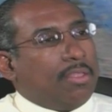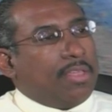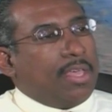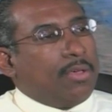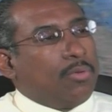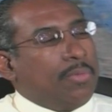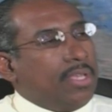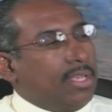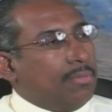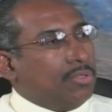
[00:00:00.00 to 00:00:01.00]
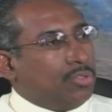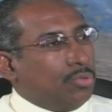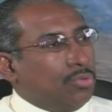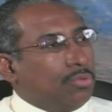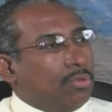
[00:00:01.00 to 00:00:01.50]
They will be able
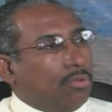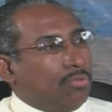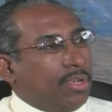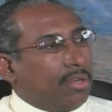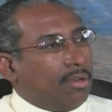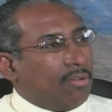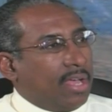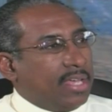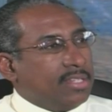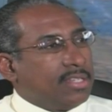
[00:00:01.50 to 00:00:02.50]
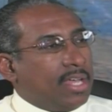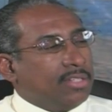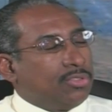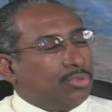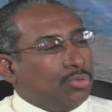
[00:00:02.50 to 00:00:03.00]
to regularize
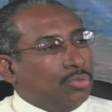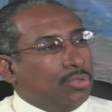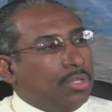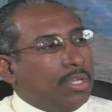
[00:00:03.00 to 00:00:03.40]
and to